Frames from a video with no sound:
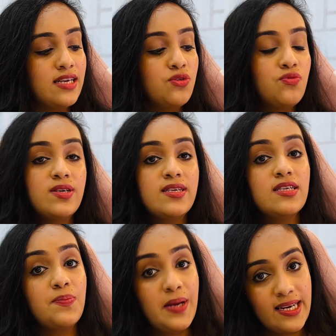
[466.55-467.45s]
and you wanted
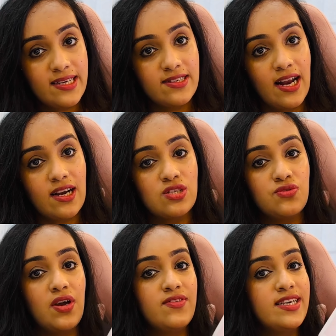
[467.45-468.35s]
a period tracker so
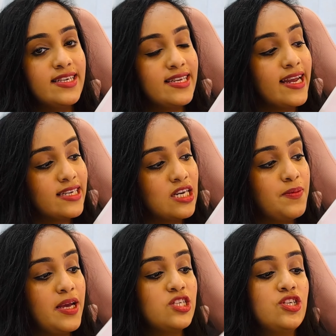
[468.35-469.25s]
we have a dedicated page